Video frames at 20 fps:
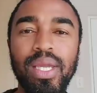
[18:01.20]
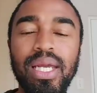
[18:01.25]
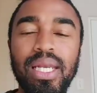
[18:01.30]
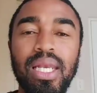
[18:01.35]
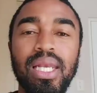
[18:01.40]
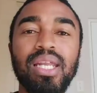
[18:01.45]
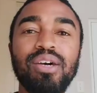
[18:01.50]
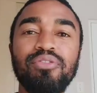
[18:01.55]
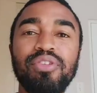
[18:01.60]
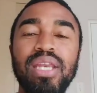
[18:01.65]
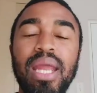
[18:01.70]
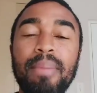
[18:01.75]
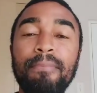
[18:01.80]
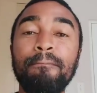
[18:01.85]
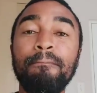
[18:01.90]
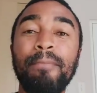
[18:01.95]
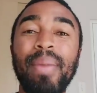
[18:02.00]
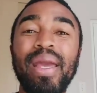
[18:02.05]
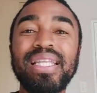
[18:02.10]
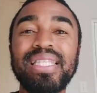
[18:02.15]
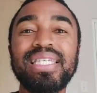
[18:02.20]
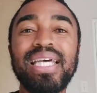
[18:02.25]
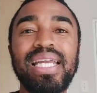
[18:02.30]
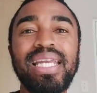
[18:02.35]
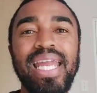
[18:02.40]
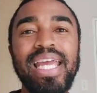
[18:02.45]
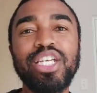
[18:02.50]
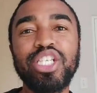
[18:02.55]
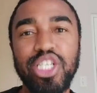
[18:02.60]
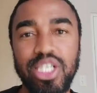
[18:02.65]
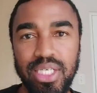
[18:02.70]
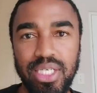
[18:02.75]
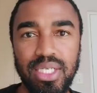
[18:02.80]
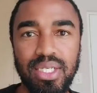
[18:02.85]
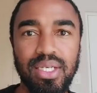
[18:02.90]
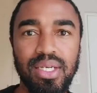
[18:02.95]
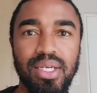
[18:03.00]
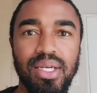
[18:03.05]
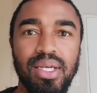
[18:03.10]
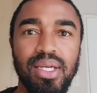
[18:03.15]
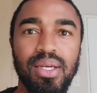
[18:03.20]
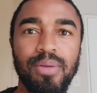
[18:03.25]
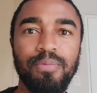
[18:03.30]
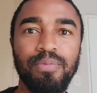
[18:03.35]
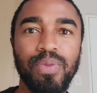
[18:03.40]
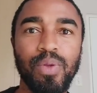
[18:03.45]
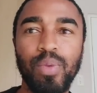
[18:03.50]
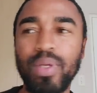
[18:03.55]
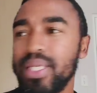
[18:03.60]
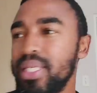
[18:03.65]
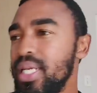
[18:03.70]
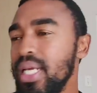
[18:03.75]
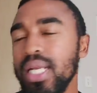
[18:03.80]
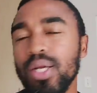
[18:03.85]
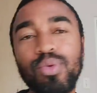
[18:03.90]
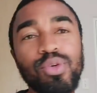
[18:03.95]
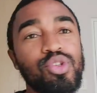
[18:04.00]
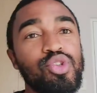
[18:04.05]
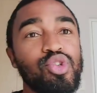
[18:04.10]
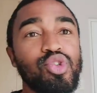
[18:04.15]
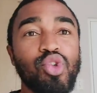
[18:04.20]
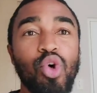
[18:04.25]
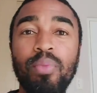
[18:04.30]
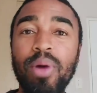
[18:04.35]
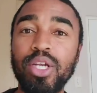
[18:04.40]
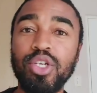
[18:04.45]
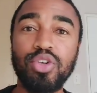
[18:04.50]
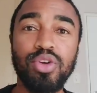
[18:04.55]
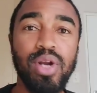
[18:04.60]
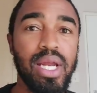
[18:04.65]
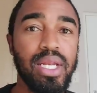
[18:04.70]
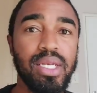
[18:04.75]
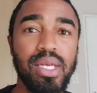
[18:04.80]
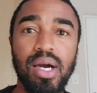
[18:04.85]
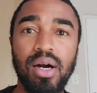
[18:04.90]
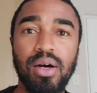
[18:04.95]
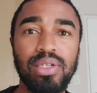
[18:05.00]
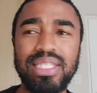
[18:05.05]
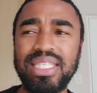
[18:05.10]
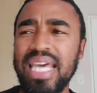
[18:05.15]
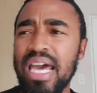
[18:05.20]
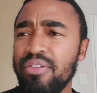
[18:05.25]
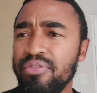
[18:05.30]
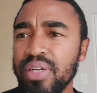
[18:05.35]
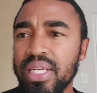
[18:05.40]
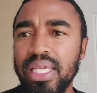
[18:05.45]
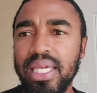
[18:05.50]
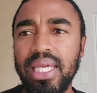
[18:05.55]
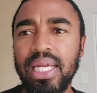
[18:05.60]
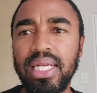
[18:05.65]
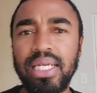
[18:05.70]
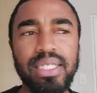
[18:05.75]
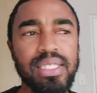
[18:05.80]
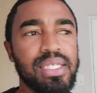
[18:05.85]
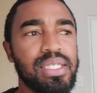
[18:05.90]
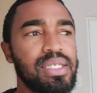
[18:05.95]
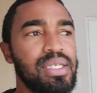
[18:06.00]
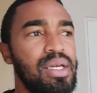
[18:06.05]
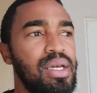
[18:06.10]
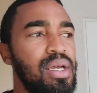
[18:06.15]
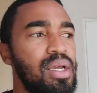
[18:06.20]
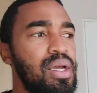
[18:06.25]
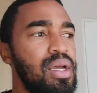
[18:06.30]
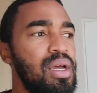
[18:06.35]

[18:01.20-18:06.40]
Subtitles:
we can live in a better nation. We're dealing with so much right now. Tavern killings.